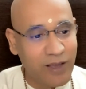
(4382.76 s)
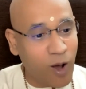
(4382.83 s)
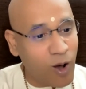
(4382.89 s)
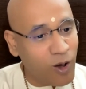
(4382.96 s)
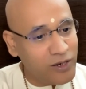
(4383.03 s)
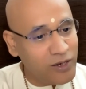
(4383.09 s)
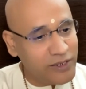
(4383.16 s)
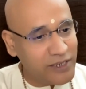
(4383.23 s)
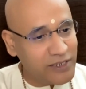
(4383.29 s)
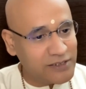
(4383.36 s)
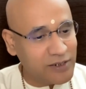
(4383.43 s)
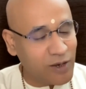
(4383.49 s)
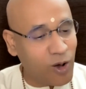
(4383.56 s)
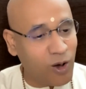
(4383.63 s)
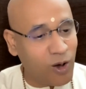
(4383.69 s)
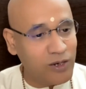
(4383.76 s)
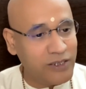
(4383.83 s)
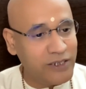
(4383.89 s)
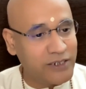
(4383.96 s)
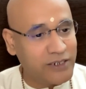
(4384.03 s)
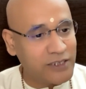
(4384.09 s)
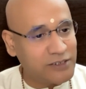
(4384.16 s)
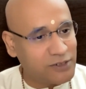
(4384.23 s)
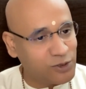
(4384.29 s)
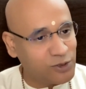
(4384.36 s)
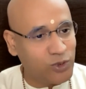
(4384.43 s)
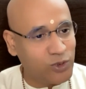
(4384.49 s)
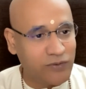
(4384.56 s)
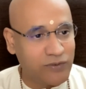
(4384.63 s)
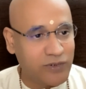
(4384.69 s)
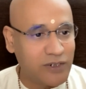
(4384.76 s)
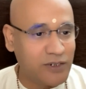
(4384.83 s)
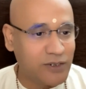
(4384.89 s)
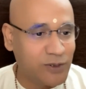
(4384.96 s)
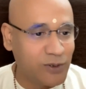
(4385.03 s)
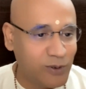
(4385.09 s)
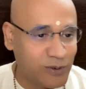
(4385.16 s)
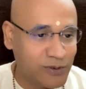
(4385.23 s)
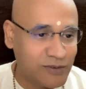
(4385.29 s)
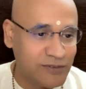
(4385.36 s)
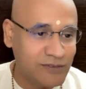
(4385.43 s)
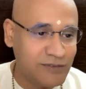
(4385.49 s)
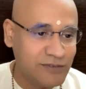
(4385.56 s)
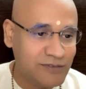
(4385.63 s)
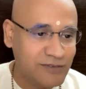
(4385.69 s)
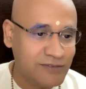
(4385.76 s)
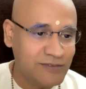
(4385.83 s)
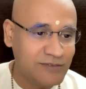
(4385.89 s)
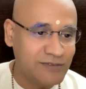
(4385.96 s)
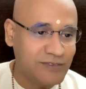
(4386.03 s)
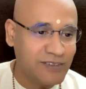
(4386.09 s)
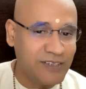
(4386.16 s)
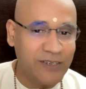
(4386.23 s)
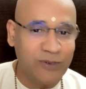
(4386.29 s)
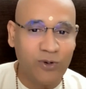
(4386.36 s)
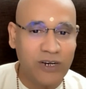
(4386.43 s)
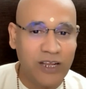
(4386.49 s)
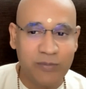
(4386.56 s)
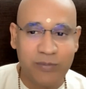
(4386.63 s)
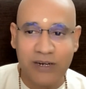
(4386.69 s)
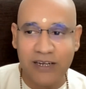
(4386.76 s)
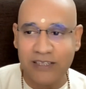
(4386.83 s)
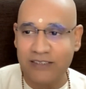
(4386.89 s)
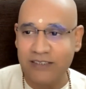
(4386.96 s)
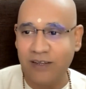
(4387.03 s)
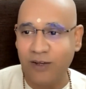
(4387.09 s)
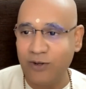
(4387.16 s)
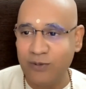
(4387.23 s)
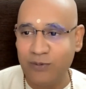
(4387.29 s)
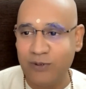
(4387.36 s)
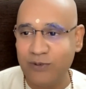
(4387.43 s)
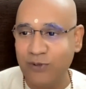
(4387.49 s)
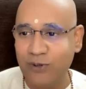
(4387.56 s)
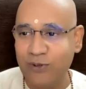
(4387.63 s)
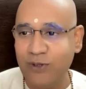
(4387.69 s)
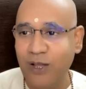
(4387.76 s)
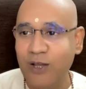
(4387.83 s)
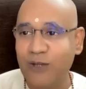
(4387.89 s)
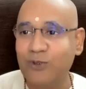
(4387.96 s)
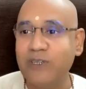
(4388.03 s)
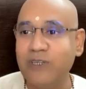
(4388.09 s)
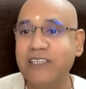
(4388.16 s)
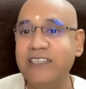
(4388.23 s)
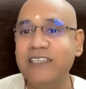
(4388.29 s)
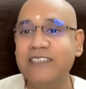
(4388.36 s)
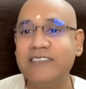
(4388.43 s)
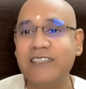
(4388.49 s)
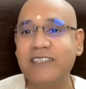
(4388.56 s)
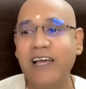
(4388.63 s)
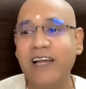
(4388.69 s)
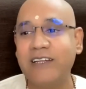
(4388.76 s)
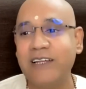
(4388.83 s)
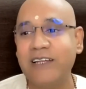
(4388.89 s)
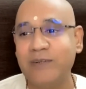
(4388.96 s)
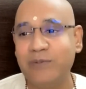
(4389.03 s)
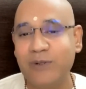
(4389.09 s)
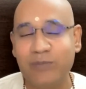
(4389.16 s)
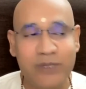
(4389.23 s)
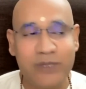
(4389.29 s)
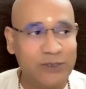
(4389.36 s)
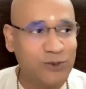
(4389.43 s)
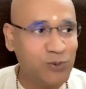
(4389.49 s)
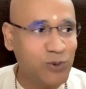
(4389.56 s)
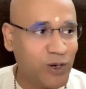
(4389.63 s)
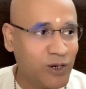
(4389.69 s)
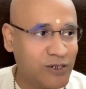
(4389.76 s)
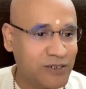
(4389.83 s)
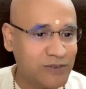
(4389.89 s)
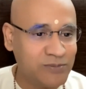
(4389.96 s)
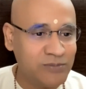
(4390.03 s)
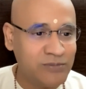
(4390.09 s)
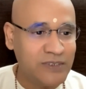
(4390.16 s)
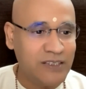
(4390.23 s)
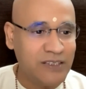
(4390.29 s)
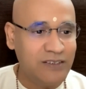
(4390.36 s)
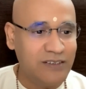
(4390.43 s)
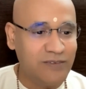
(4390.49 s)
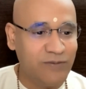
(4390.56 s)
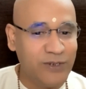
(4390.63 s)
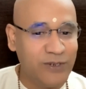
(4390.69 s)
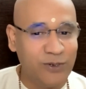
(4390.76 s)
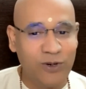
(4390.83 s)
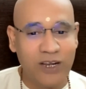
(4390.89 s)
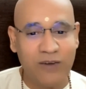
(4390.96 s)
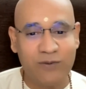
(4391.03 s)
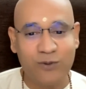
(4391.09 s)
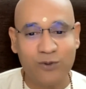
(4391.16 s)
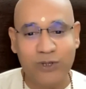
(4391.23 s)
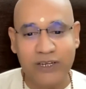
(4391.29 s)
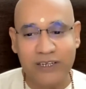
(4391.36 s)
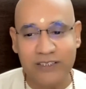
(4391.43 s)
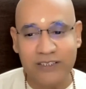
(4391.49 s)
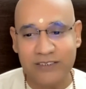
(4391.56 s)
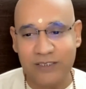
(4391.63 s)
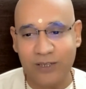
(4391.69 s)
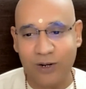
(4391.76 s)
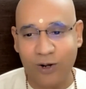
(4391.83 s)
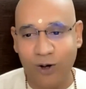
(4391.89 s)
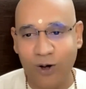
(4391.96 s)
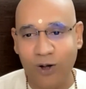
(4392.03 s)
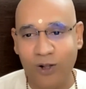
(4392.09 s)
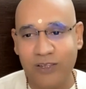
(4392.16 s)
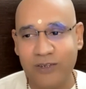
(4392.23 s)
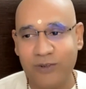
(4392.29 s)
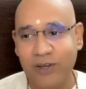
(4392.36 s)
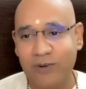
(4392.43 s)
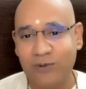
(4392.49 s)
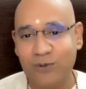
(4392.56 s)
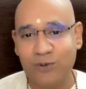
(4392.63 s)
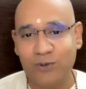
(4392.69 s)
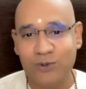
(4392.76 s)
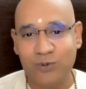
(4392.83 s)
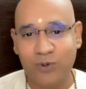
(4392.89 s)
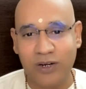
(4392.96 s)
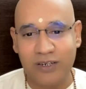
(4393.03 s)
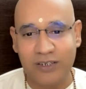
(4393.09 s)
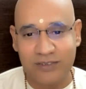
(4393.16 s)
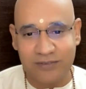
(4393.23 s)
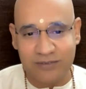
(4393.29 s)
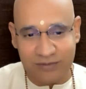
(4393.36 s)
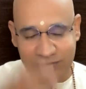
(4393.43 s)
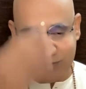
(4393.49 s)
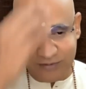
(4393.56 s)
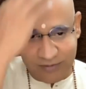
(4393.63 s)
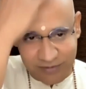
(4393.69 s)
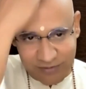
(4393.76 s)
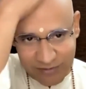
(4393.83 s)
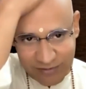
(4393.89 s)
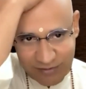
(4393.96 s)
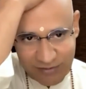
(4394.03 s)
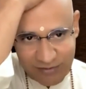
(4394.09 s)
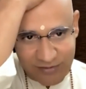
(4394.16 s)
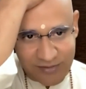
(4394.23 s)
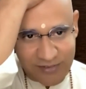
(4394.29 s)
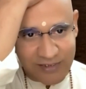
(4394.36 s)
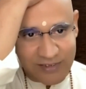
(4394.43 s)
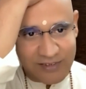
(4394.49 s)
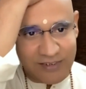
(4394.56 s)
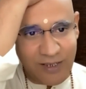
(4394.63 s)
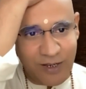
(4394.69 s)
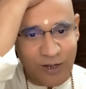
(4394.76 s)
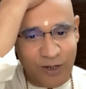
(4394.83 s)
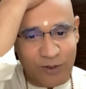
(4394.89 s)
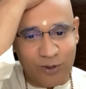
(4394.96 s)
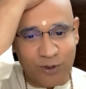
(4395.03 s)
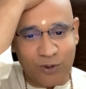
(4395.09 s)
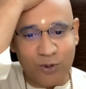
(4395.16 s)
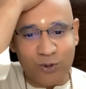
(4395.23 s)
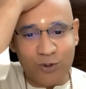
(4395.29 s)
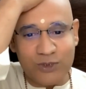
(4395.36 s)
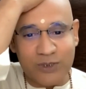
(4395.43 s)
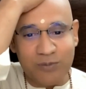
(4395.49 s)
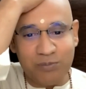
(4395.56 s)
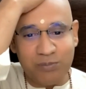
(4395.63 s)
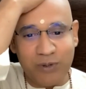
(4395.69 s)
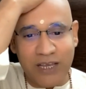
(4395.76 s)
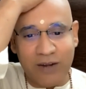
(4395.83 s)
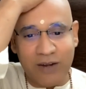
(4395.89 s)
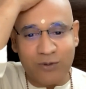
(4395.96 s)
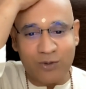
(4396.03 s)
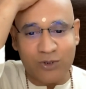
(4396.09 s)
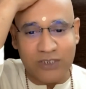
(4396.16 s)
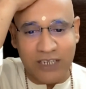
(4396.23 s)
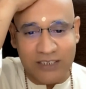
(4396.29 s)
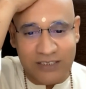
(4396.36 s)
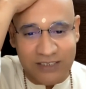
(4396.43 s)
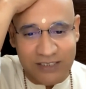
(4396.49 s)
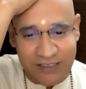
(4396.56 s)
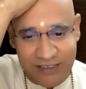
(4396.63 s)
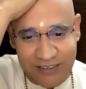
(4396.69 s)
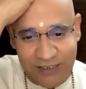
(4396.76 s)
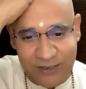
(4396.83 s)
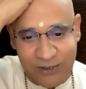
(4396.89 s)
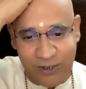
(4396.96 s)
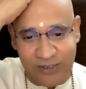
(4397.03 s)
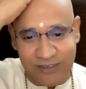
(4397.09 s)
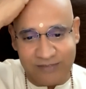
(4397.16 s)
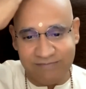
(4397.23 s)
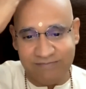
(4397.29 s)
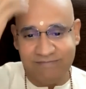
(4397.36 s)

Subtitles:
all he touched should have turned to no. It won't happen like that. Are you able to follow? So easily attainable means what? You don't have to do anything, sir. All that you have to do is what? Just the Guru simply have to touch. That's all.